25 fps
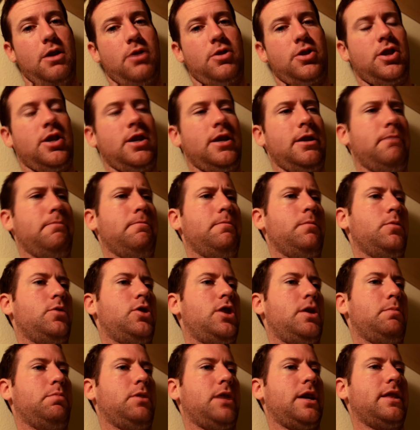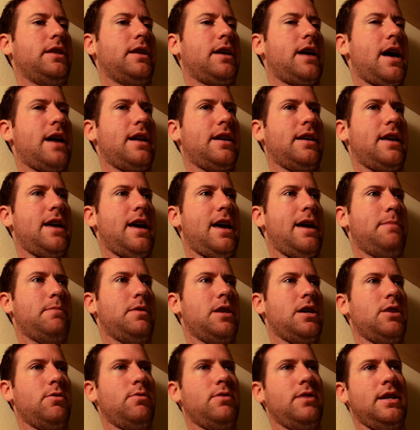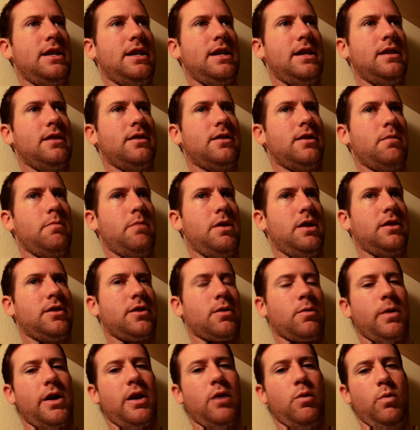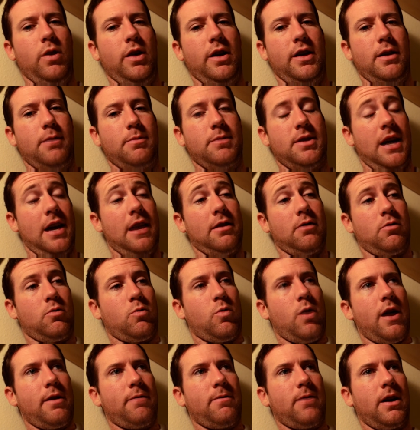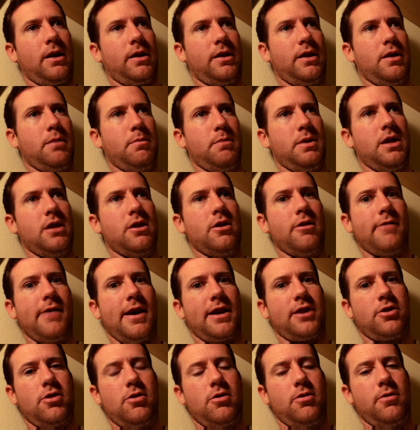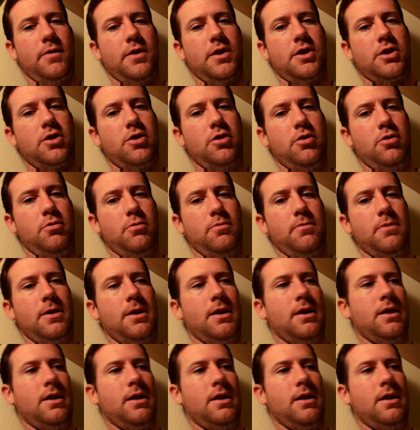She played the kind of game that you need to beat Serena Williams, and quite frankly, to beat Novak Djokovic too.